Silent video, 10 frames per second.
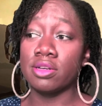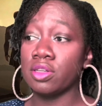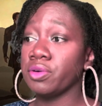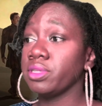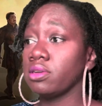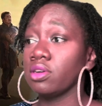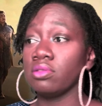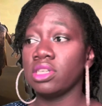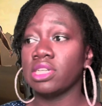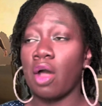Chloe did a
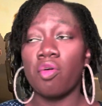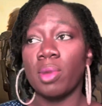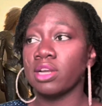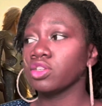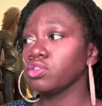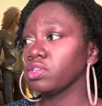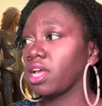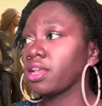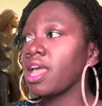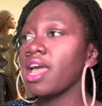great job of making sure
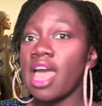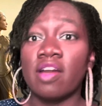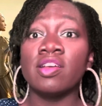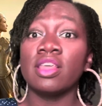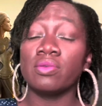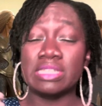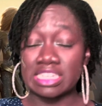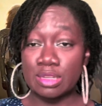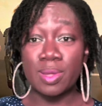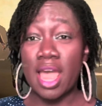that everything was
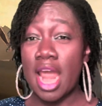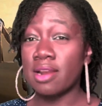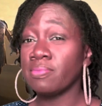explained,